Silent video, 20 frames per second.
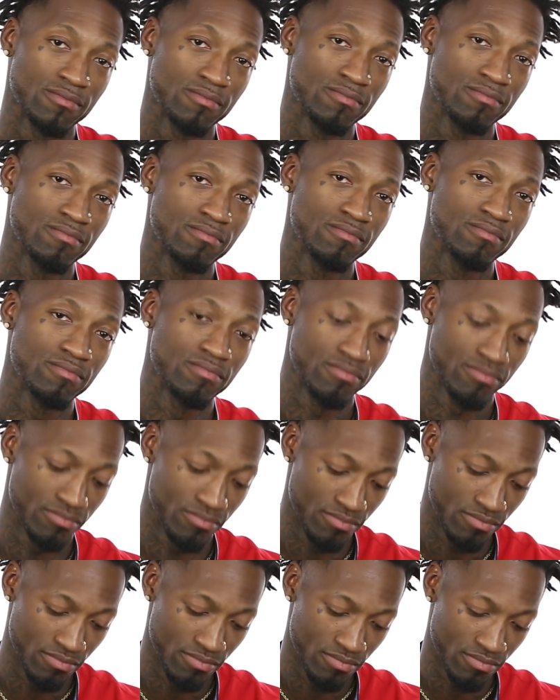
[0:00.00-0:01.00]
Not ashamed
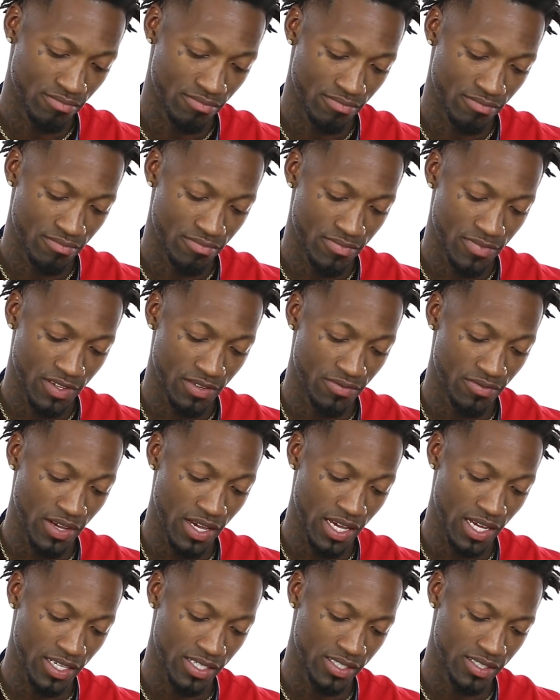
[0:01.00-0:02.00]
to admit that.
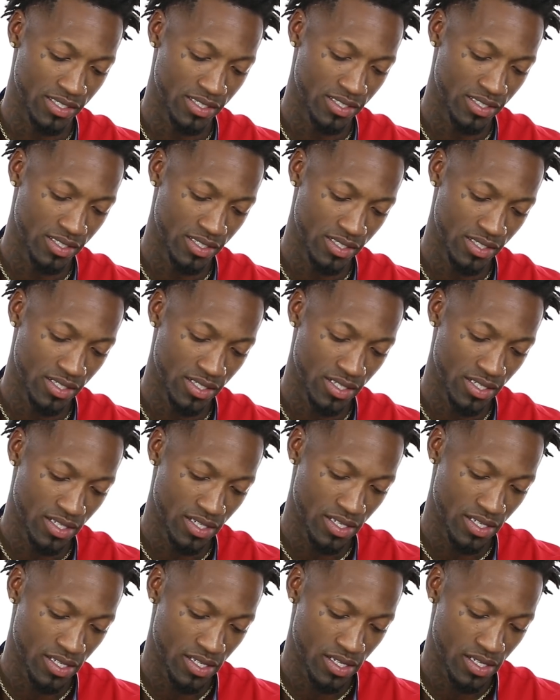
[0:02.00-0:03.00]
Facts.
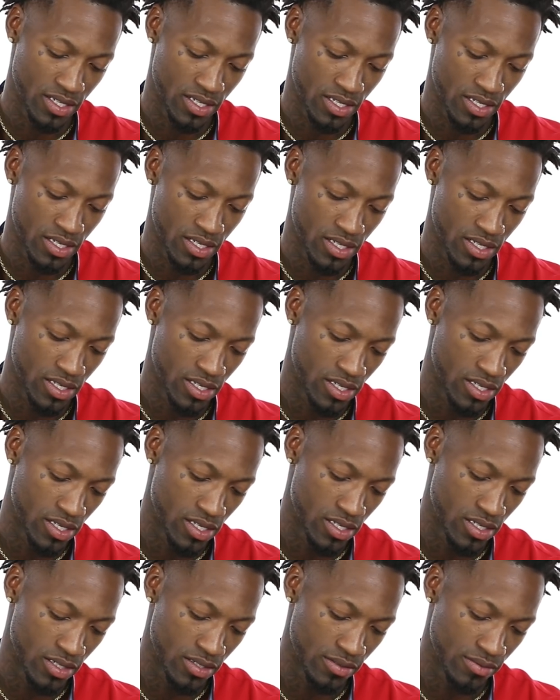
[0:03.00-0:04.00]
Now,
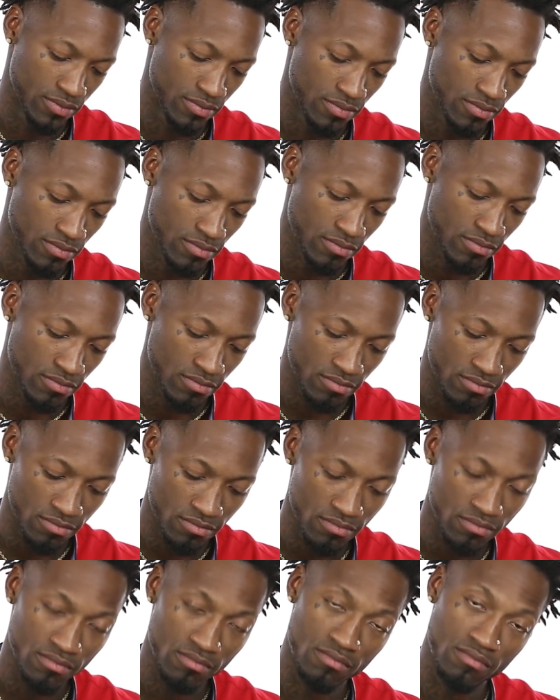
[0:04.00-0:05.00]
when it comes
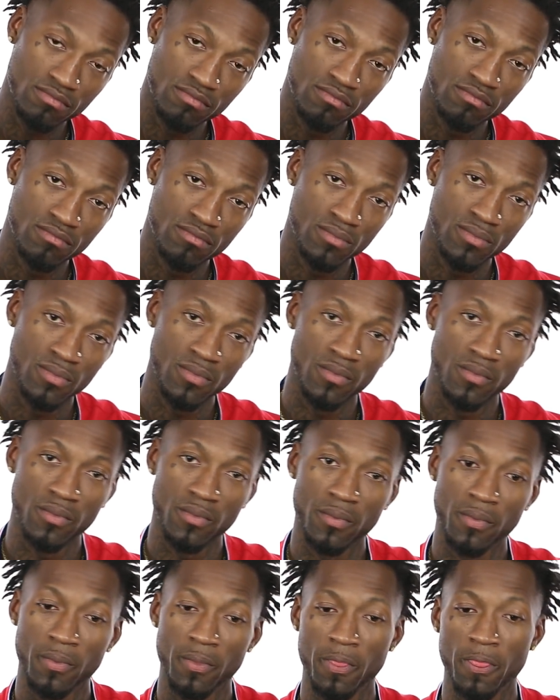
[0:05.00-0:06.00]
to uh, clout
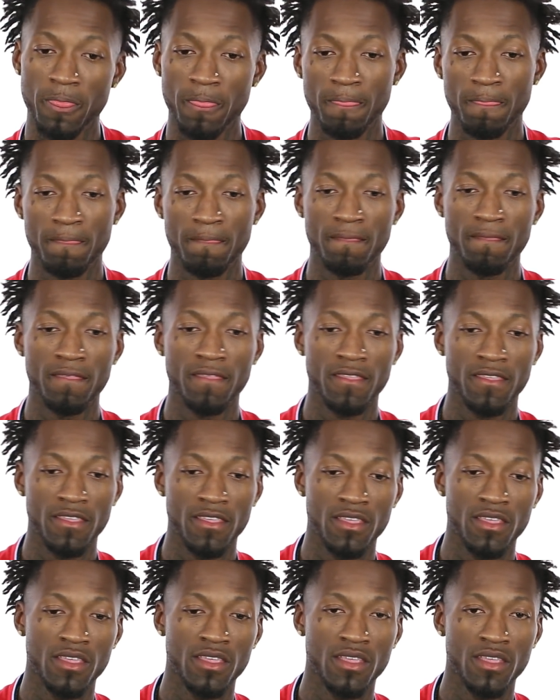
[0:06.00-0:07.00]
chasing, is that
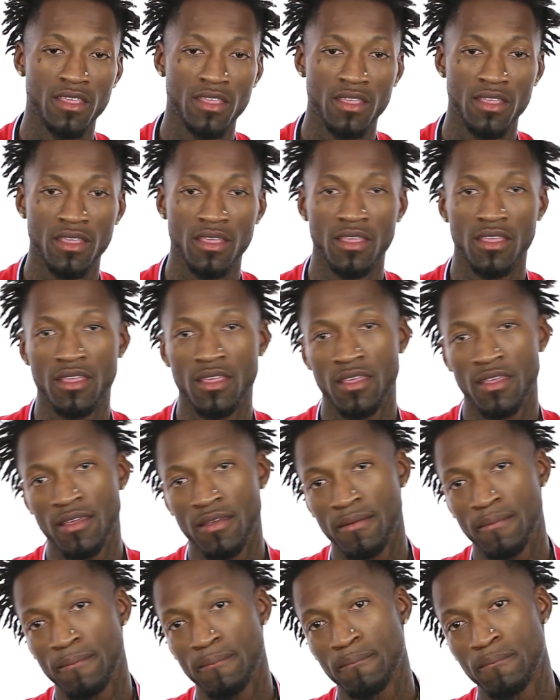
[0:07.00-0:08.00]
temporary or
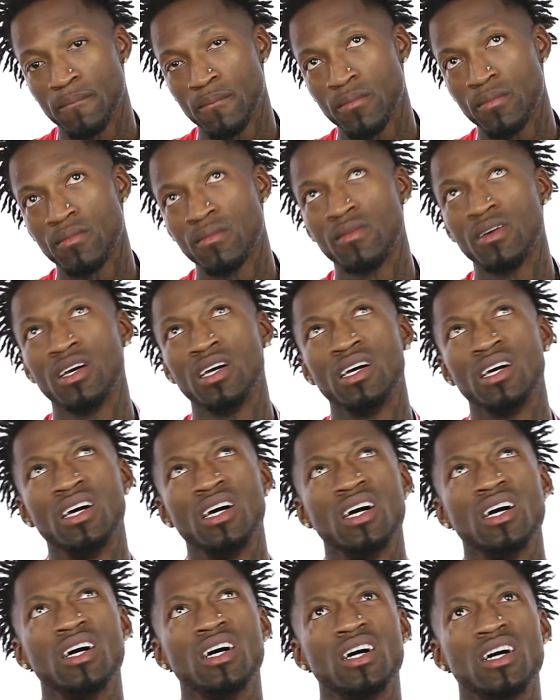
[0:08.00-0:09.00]
long term success for
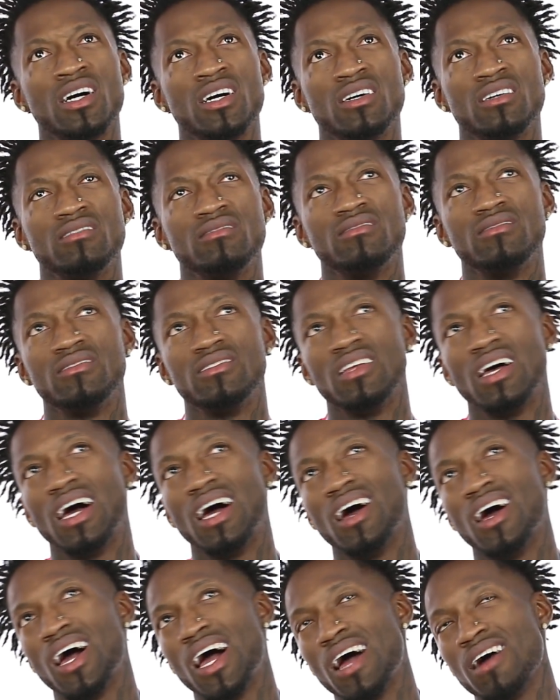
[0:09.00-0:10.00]
somebody's career?
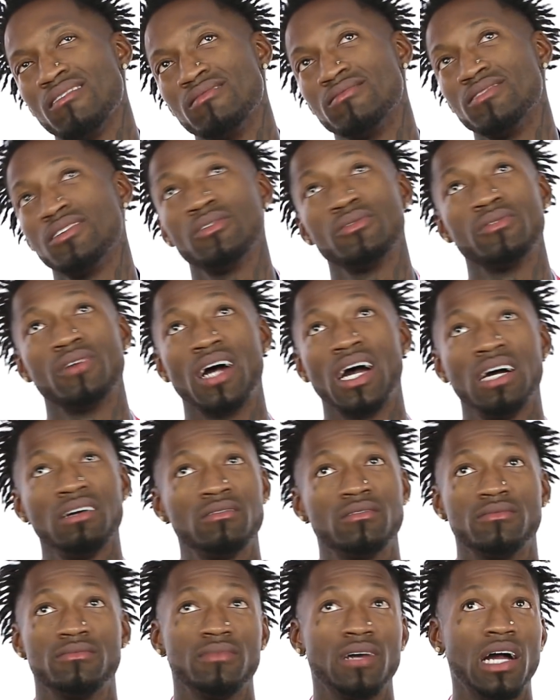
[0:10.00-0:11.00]
I don't know. I
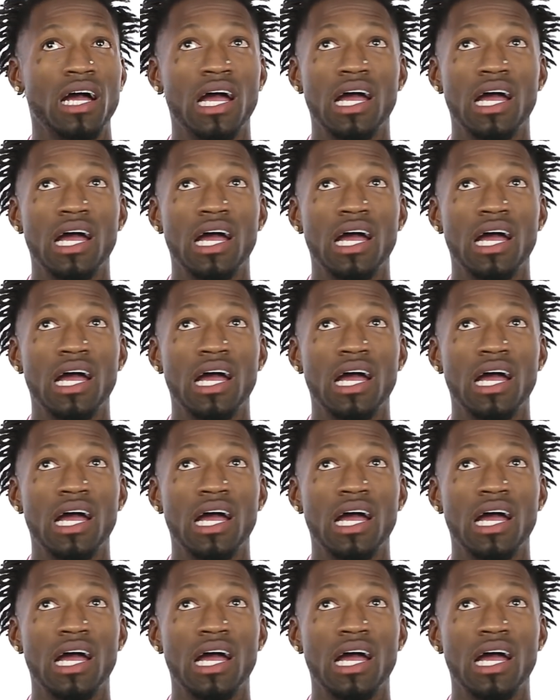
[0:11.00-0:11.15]
don't.